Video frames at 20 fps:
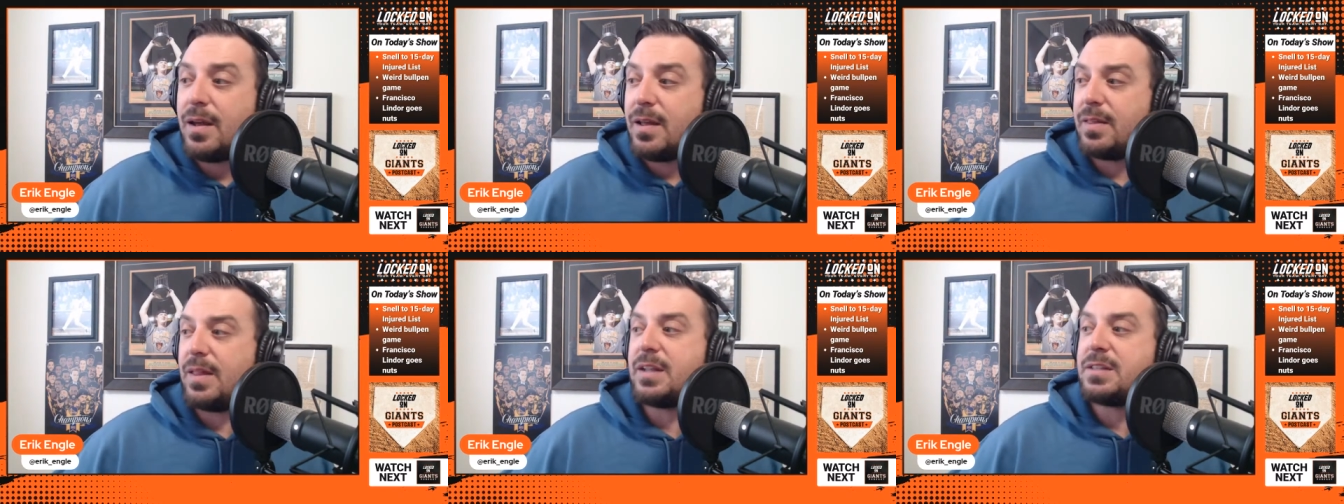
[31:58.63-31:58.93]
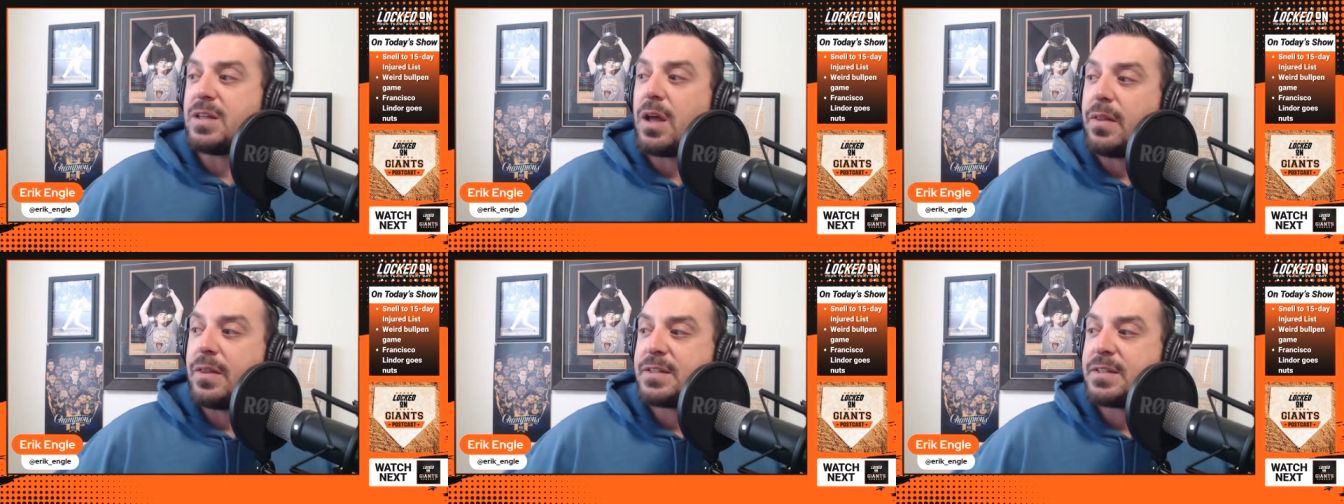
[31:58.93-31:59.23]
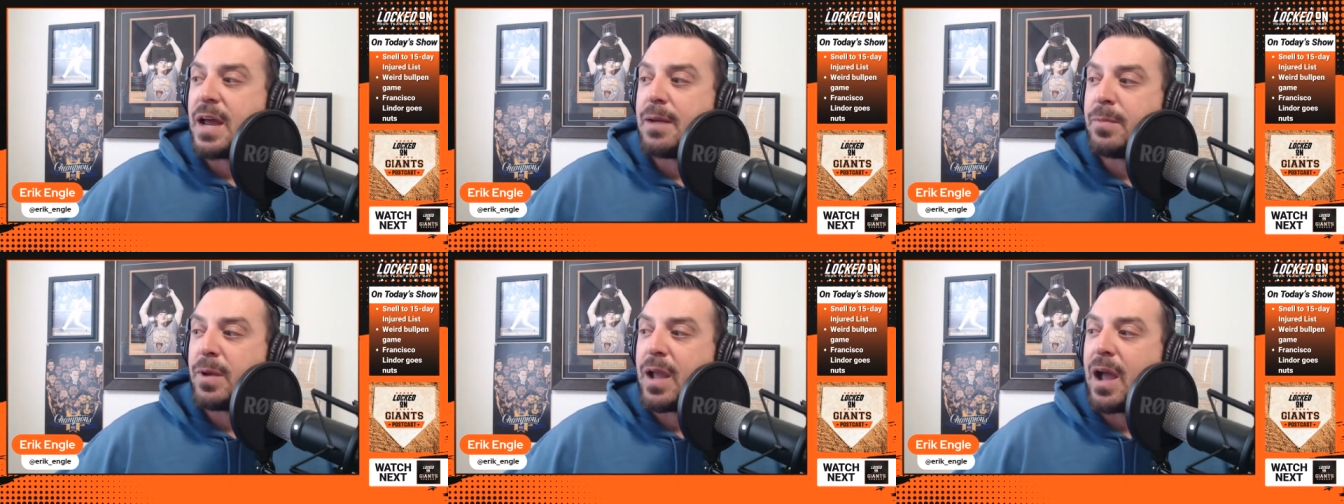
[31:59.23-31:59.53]
That's all the
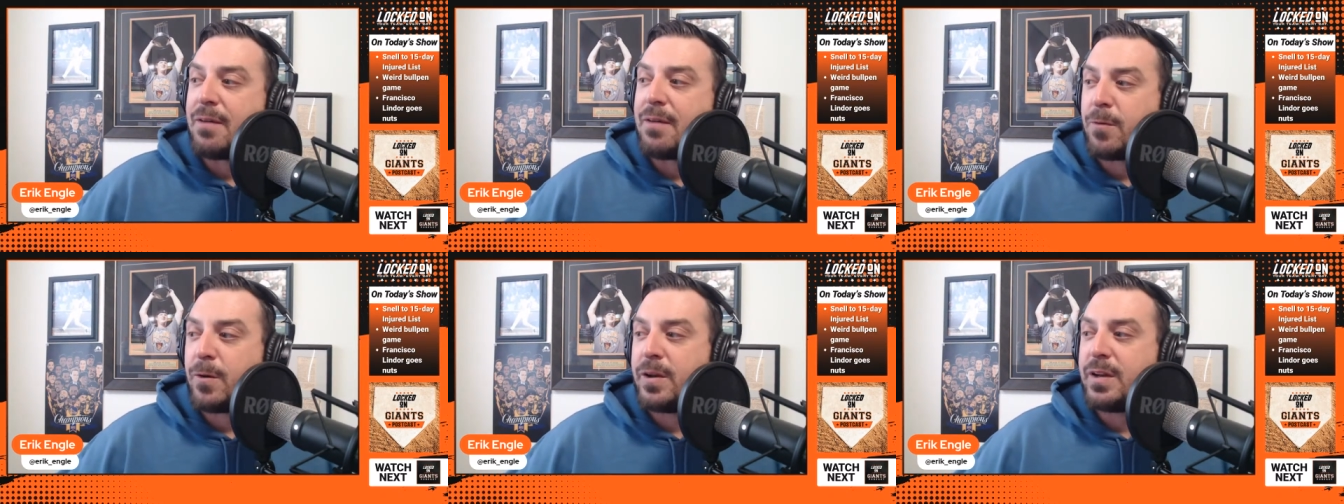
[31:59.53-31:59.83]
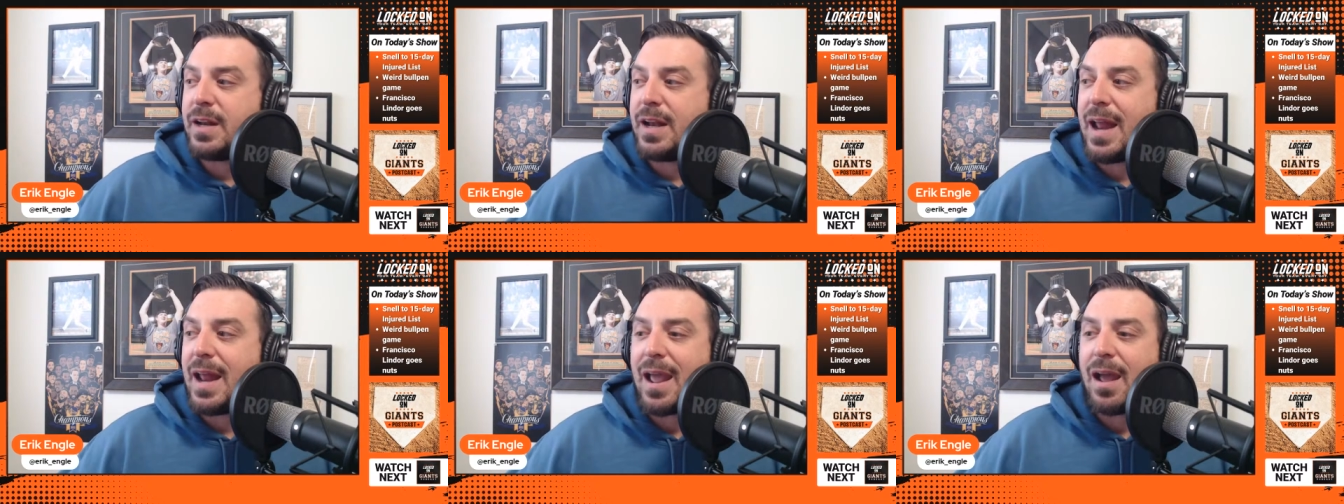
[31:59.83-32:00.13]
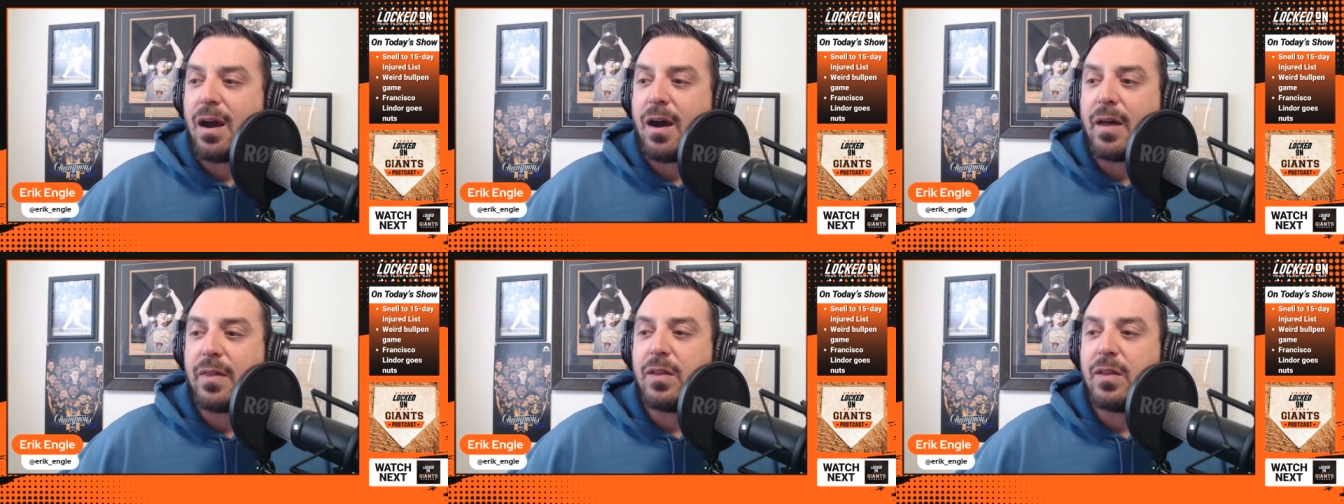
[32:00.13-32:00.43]
time we got for you today
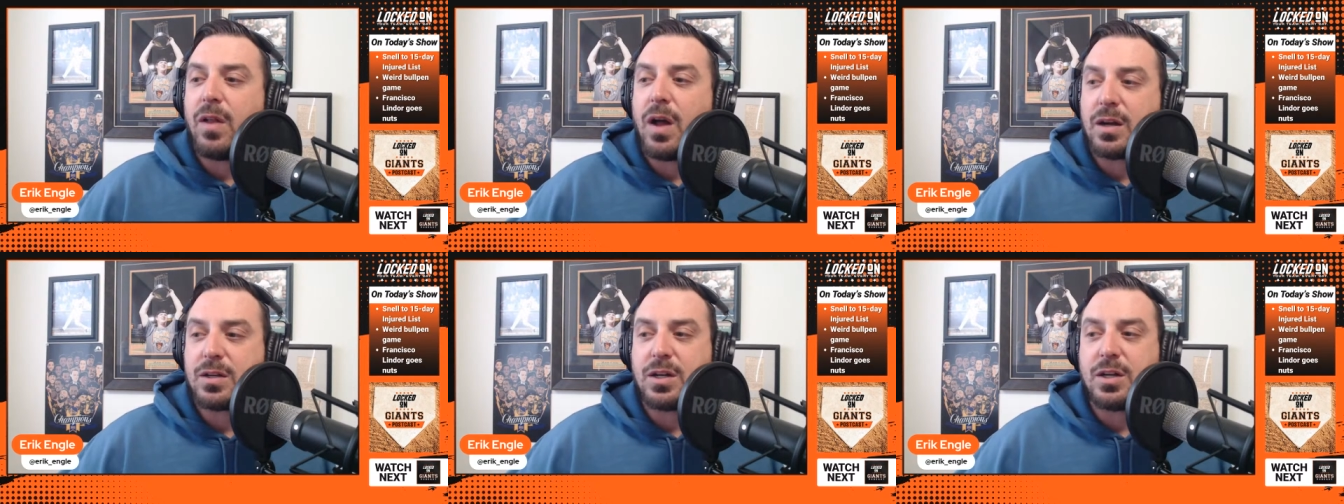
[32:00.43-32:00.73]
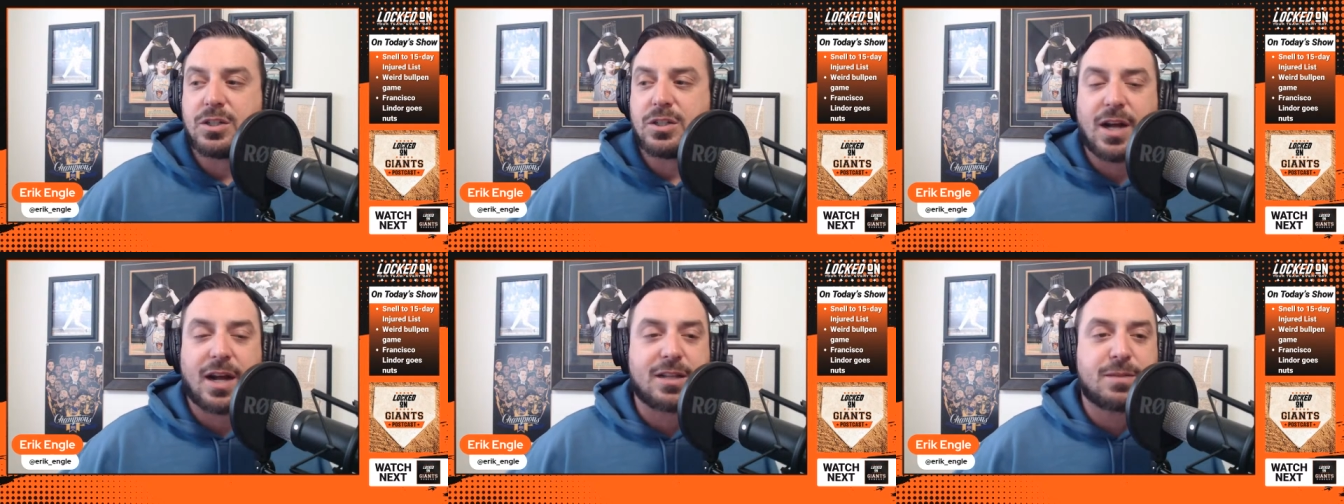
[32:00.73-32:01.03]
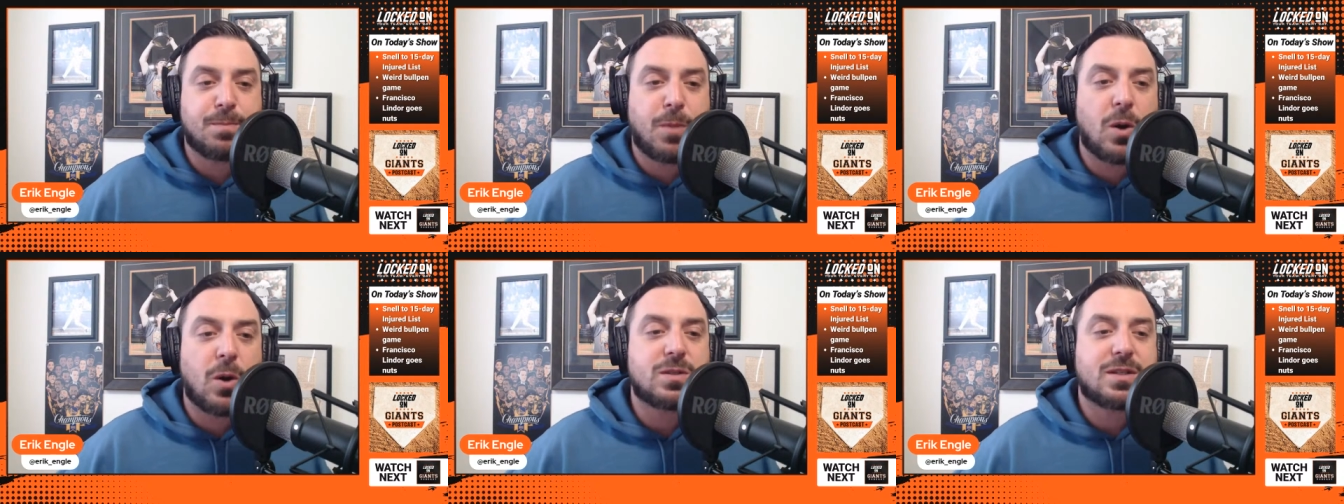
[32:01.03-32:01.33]
on the Locked On Giants
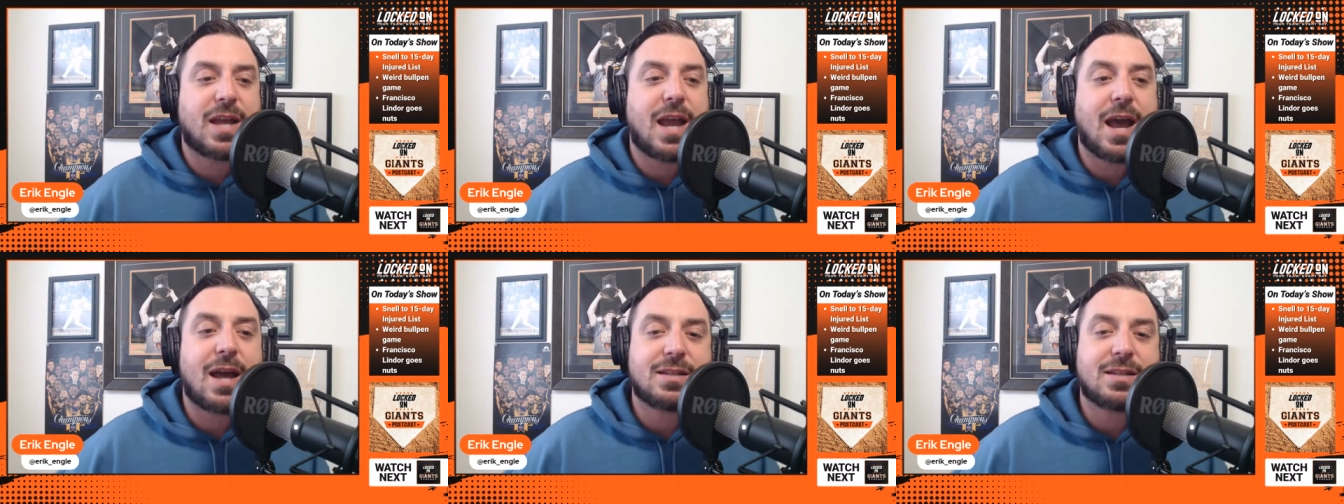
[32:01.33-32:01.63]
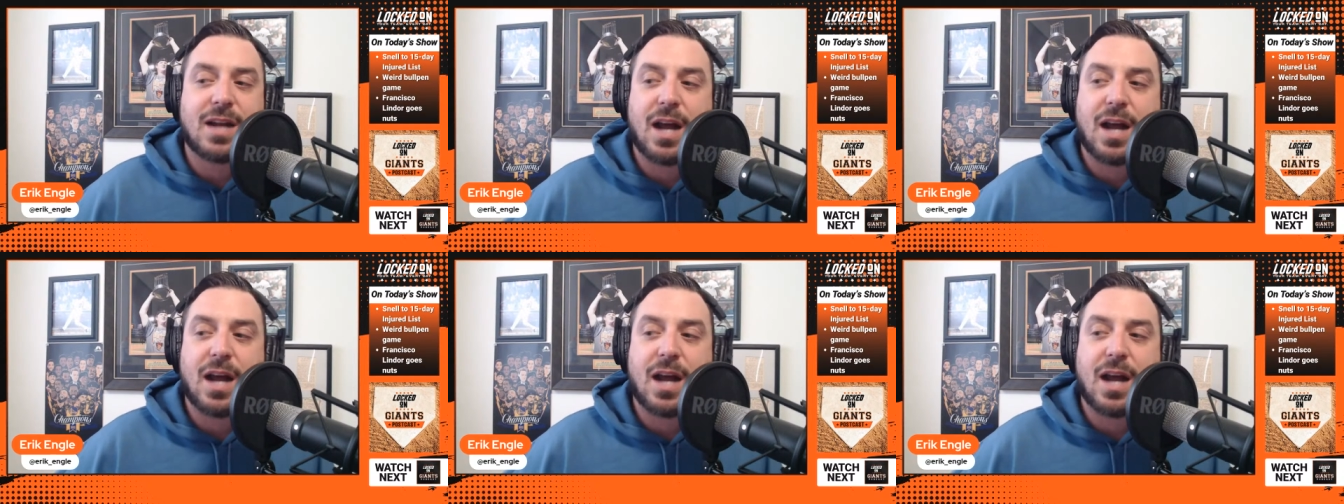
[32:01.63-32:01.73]
postcast.